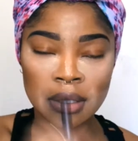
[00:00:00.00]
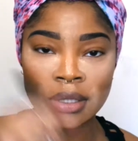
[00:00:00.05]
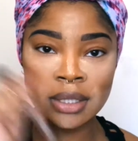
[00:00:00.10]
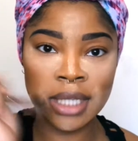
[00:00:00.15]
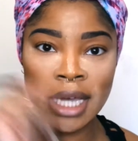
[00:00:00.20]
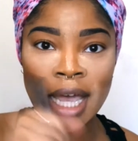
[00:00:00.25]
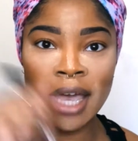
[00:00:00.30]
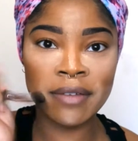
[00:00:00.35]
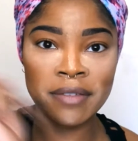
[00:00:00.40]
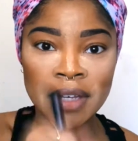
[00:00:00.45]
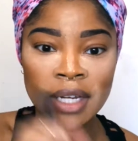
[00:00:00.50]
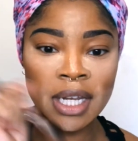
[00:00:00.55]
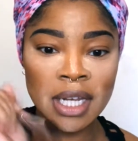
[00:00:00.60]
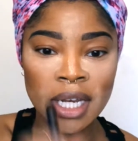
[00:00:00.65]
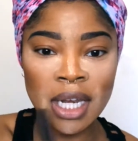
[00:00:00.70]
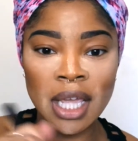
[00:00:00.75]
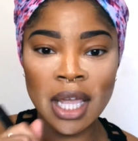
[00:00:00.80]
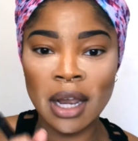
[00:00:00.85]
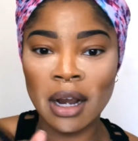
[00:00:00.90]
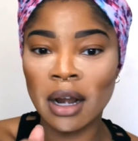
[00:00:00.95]
diving in
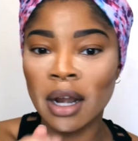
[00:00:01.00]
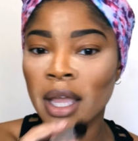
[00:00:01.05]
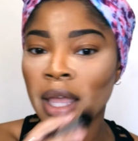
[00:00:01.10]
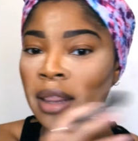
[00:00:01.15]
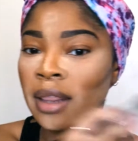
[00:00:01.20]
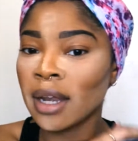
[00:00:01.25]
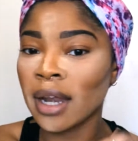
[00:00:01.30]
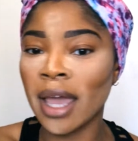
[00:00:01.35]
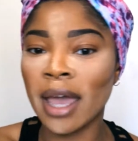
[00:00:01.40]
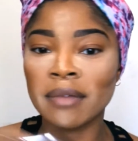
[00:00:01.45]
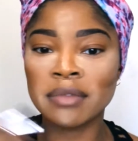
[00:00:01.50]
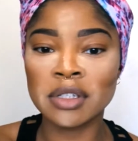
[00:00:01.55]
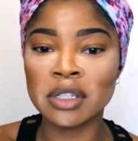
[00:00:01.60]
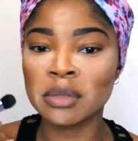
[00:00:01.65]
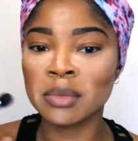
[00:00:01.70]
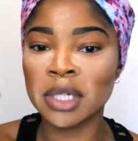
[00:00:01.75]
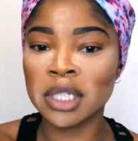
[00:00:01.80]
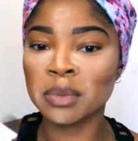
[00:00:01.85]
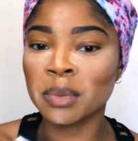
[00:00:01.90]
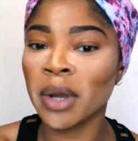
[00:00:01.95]
there and then I have too
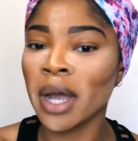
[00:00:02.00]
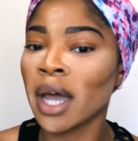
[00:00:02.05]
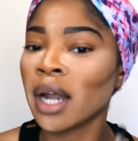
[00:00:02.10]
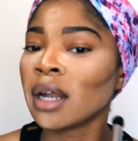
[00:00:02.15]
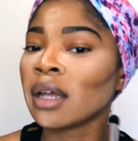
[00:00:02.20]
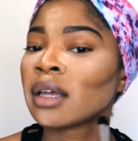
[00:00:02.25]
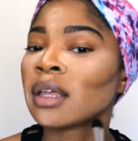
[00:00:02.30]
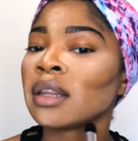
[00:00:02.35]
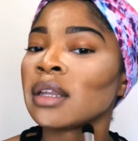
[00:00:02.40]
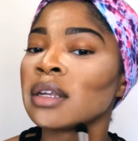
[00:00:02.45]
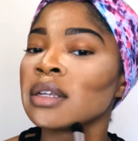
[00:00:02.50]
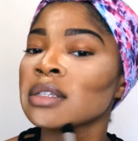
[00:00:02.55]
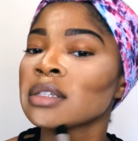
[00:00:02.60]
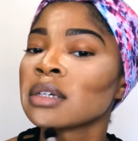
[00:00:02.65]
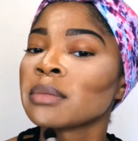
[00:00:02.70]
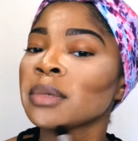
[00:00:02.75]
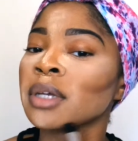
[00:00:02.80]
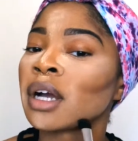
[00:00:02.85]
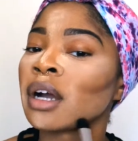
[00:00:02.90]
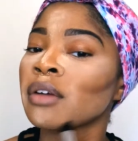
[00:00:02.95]
much product and then it's
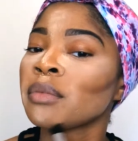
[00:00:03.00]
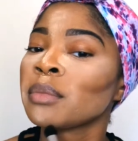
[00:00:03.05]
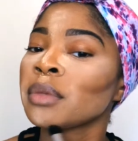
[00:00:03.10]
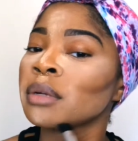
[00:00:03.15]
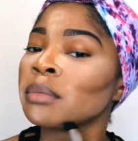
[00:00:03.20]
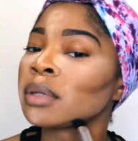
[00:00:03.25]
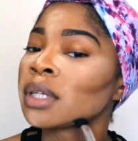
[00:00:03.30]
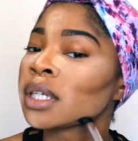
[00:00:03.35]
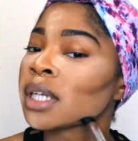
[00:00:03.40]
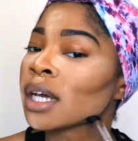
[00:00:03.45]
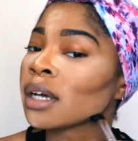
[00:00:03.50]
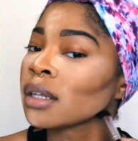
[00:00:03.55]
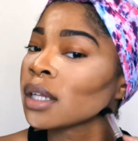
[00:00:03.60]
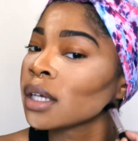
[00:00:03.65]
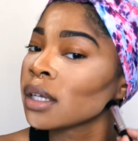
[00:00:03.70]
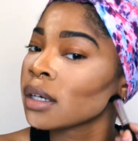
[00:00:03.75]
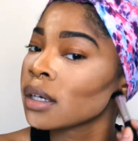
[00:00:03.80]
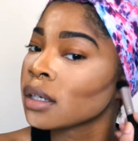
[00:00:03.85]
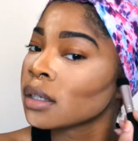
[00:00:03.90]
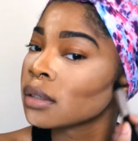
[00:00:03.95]
going to be hard for me to blend out
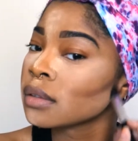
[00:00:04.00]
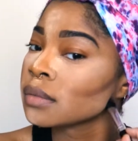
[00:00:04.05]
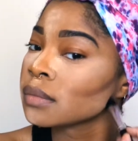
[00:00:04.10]
later.